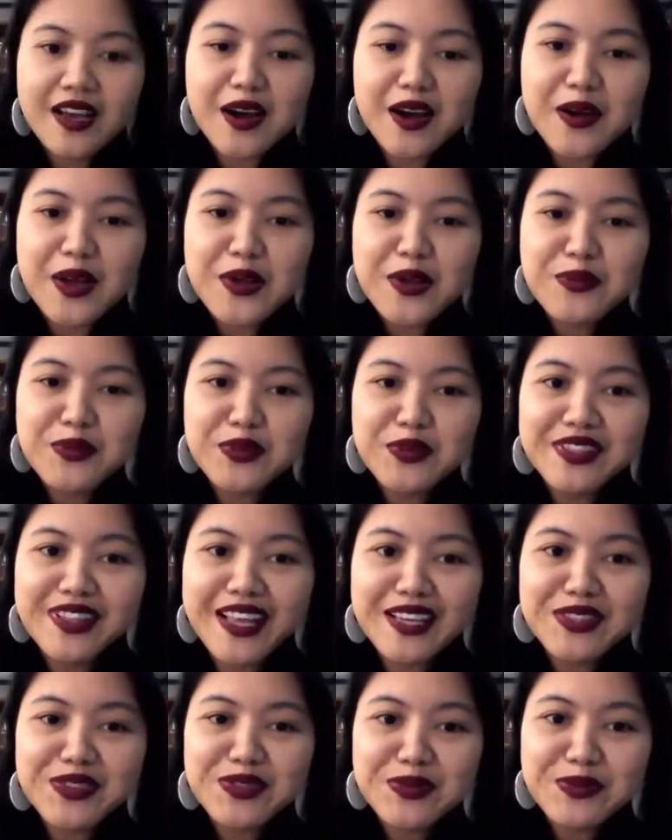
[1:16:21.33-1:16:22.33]
I would
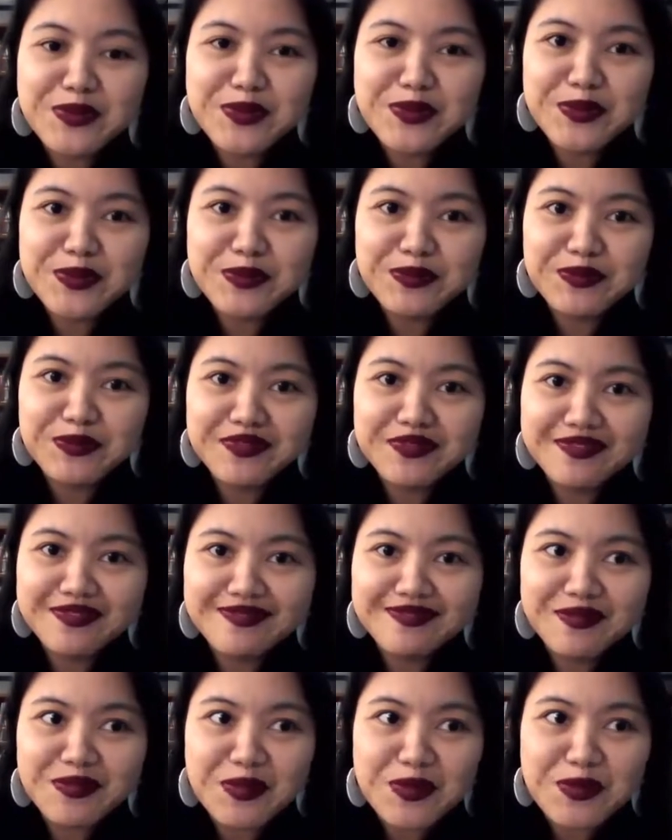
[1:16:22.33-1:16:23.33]
like to
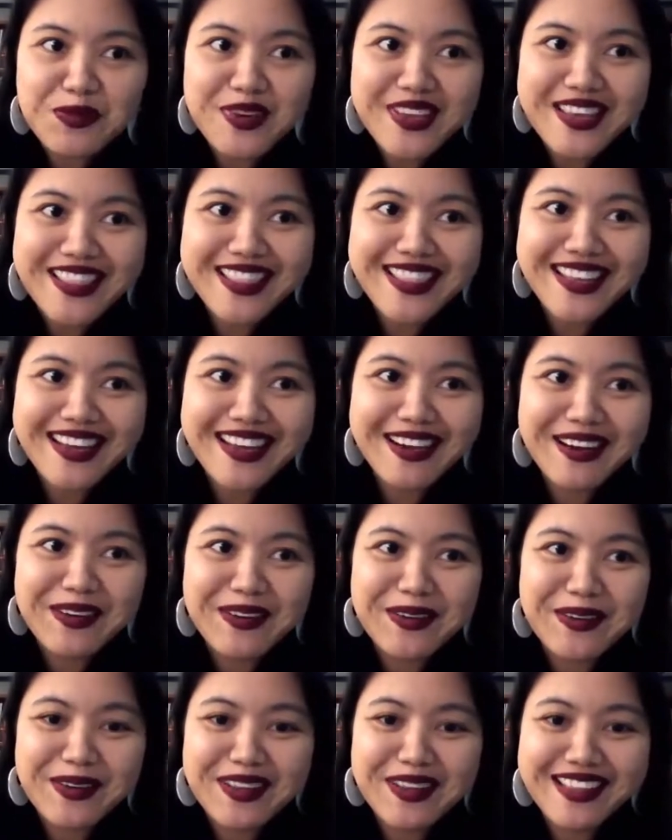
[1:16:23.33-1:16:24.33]
read
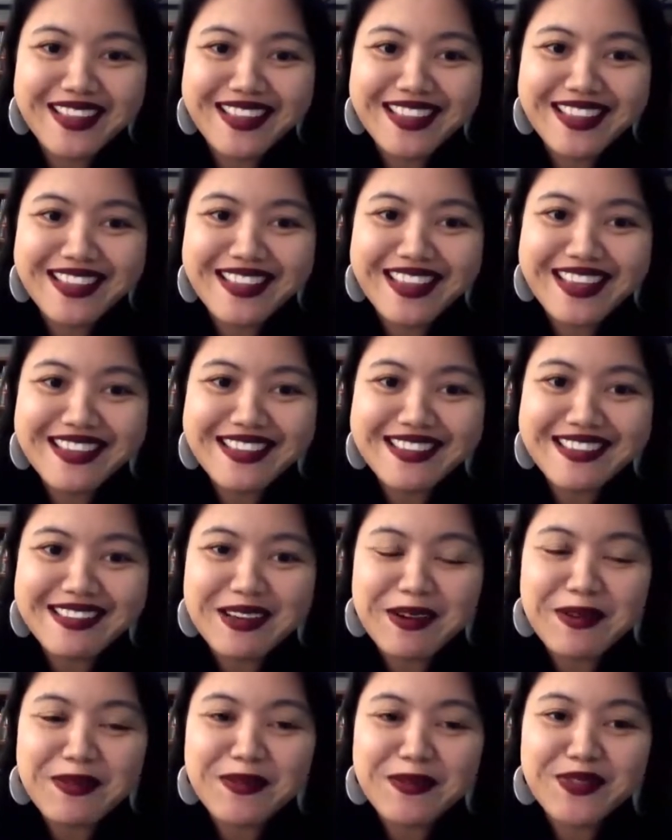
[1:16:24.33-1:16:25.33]
uh, this,
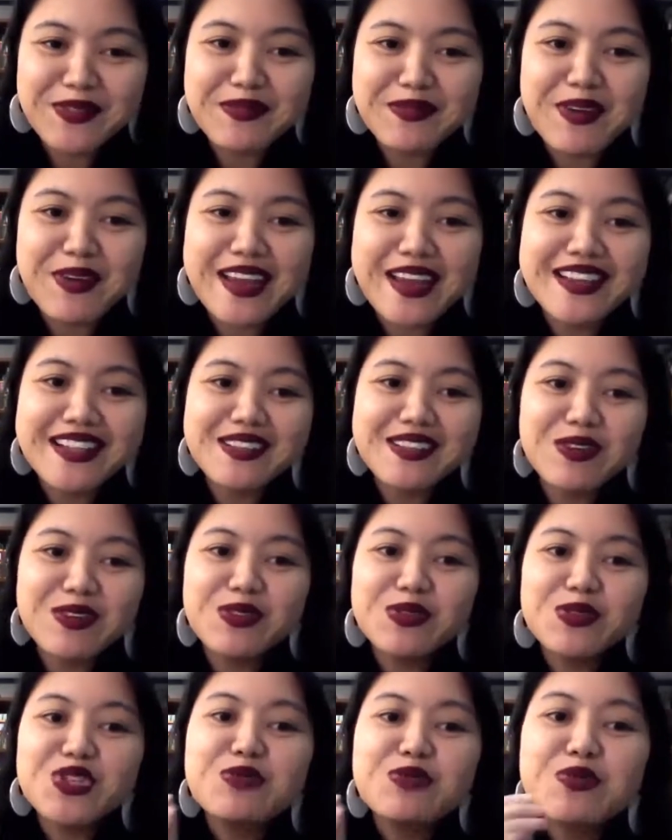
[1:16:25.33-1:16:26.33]
um, the final
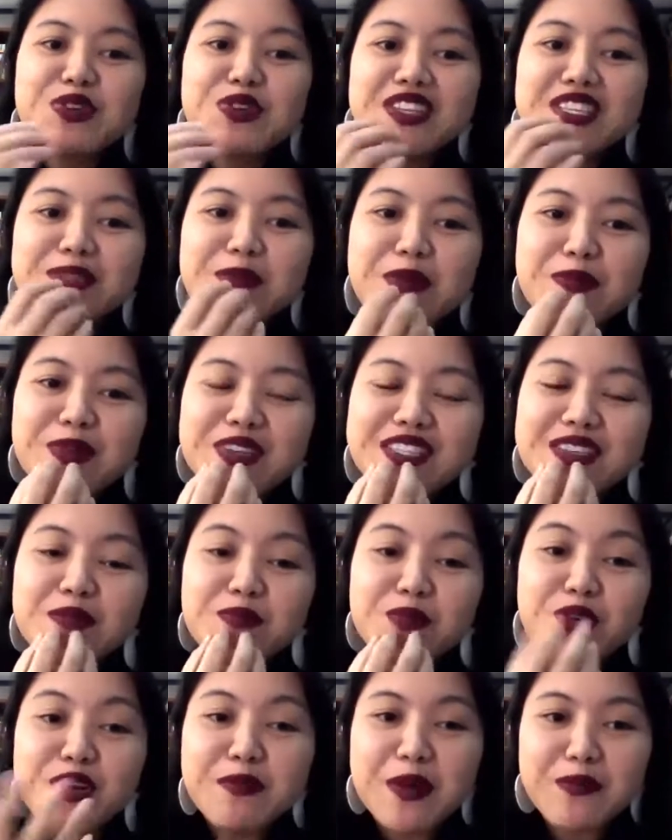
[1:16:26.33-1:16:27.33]
conclusion for, my
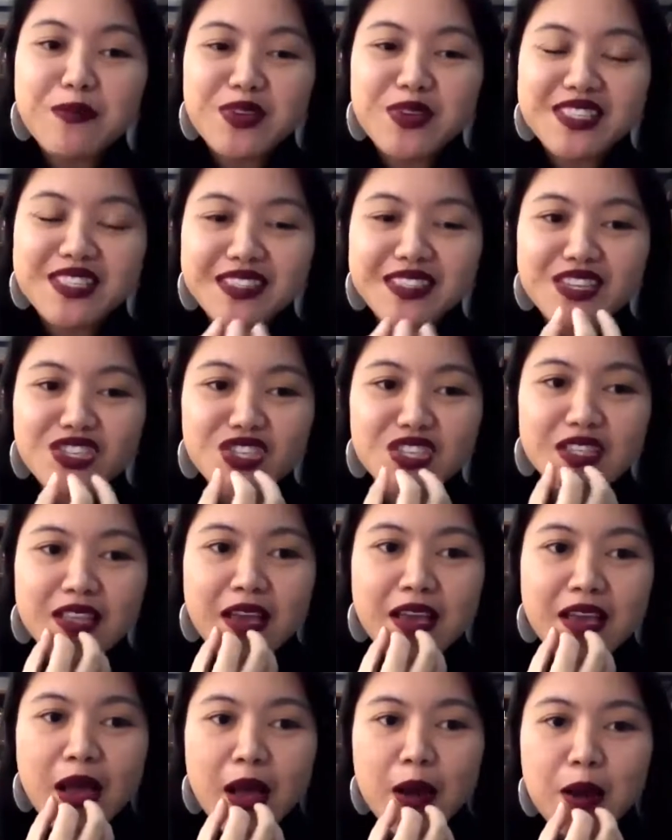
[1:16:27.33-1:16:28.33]
for my
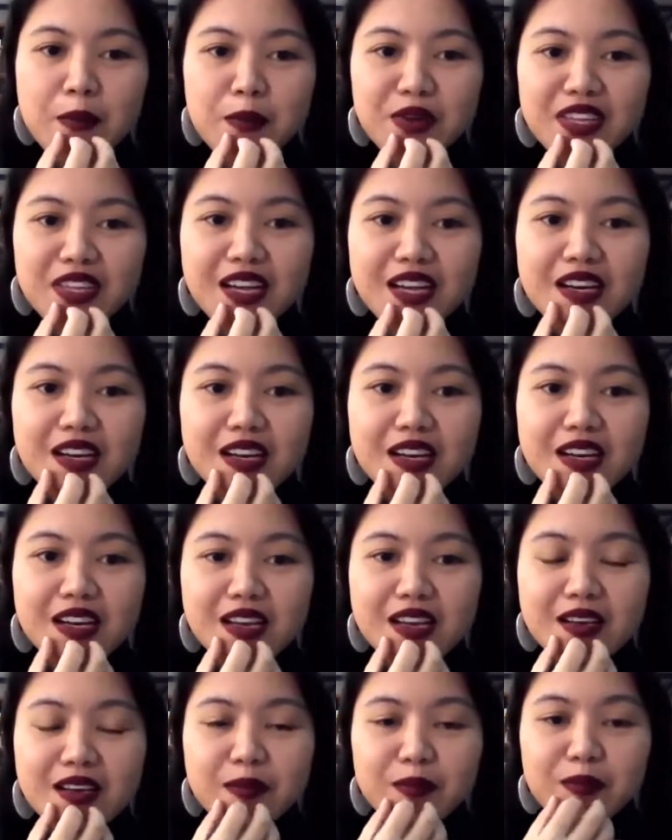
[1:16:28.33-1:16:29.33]
presentation.
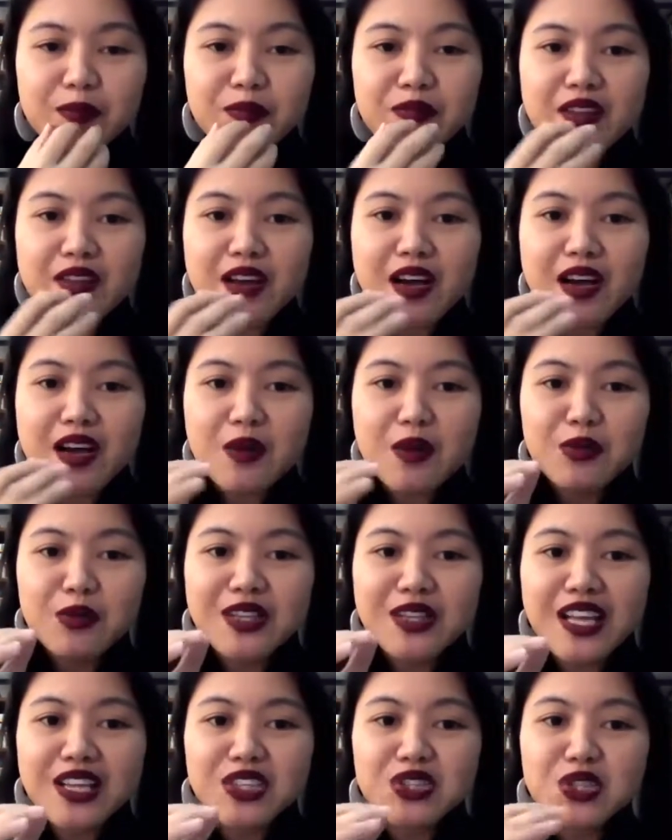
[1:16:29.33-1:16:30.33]
Particularly, I would like to
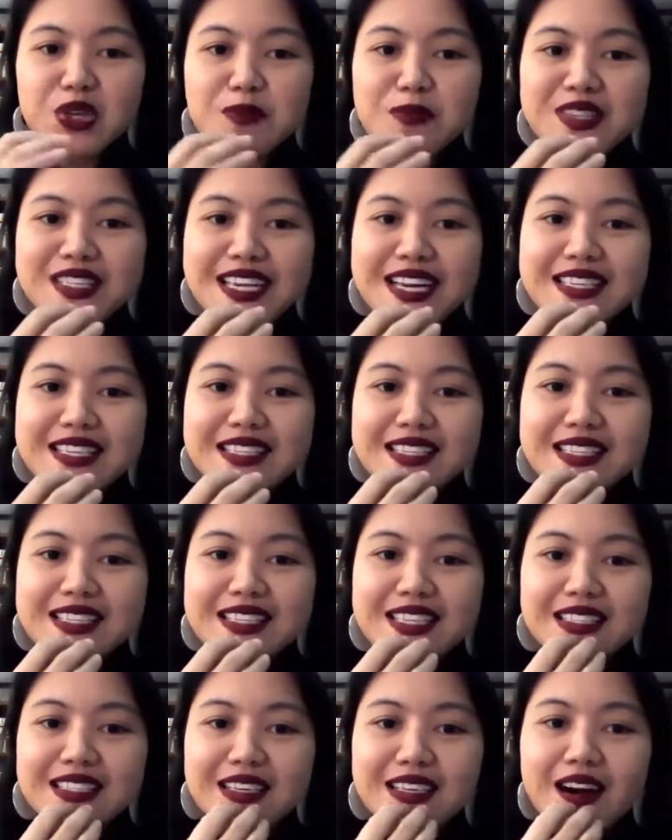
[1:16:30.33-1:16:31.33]
emphasize that
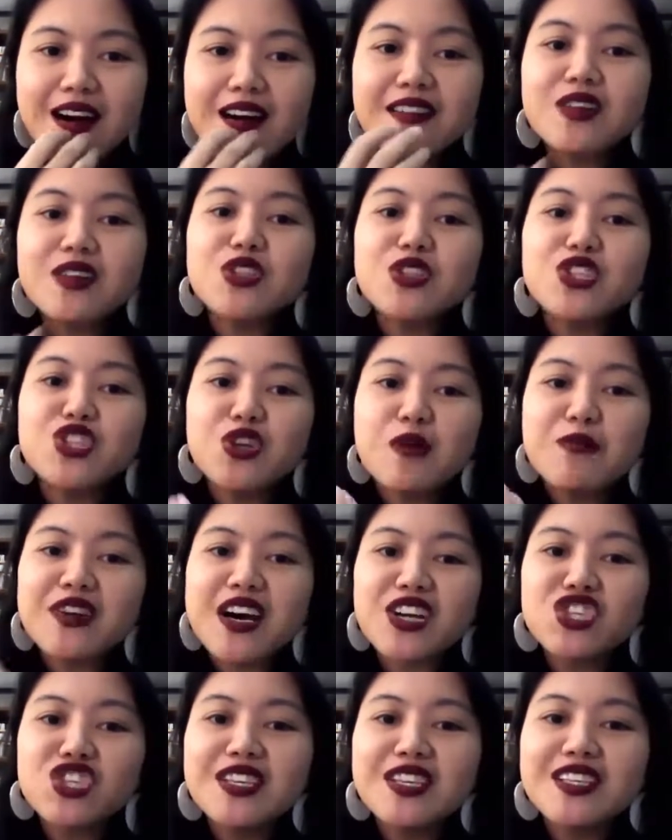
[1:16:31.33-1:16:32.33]
uh, agricultural
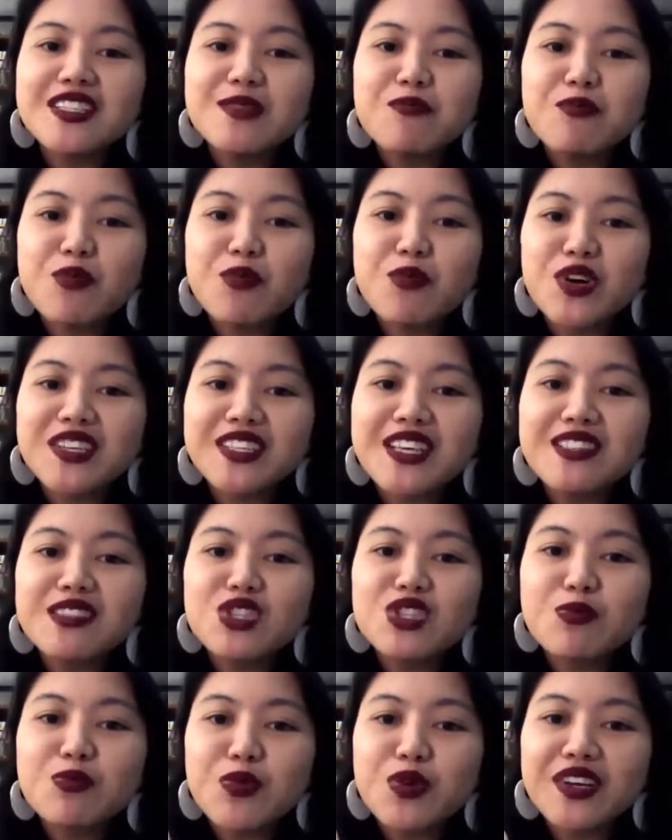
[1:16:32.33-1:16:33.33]
production is important
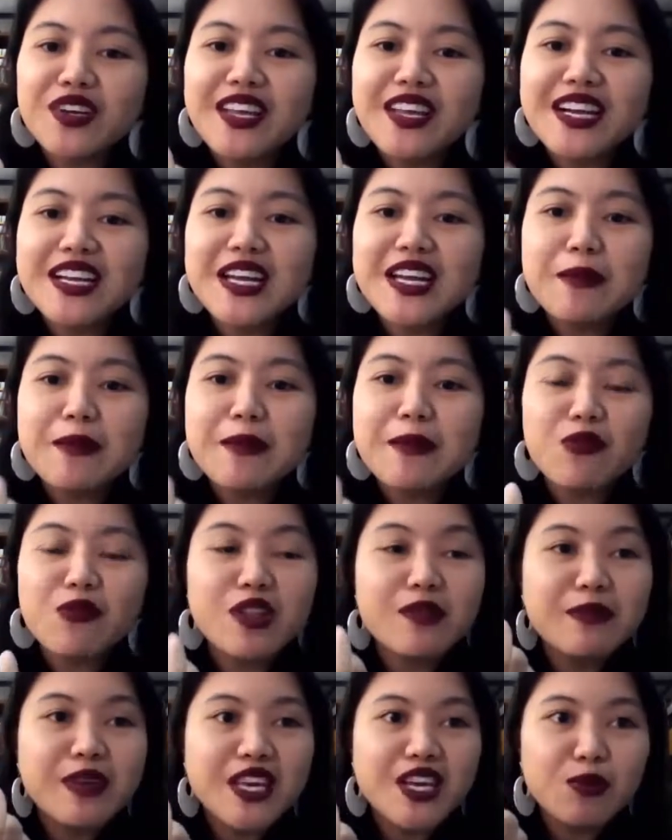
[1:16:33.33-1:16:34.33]
to support economic
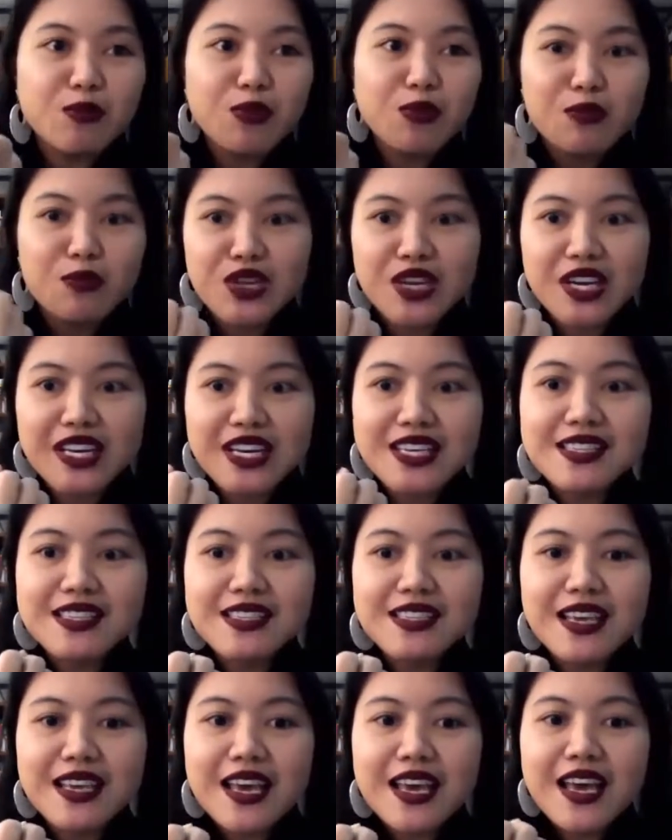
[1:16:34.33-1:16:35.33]
well-being of
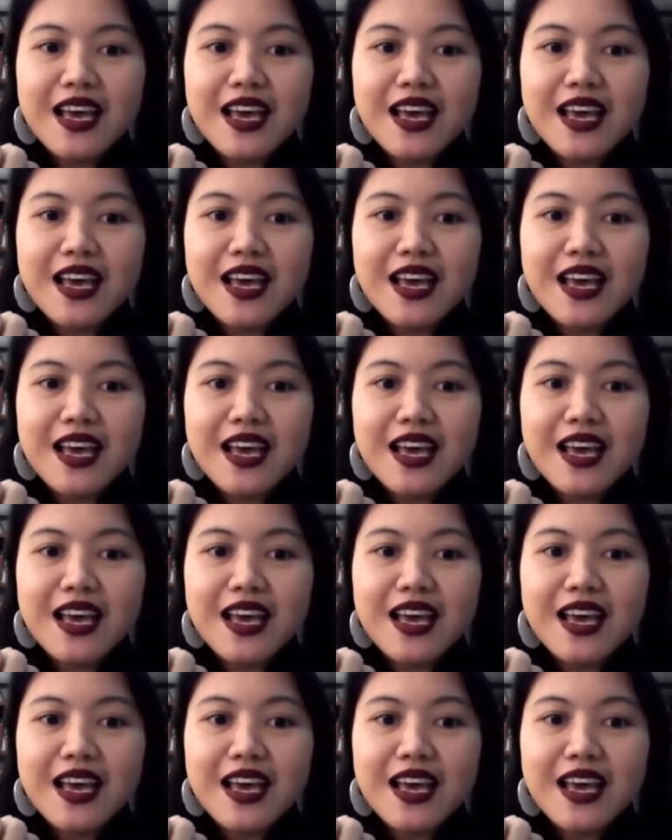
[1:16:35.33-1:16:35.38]
communities.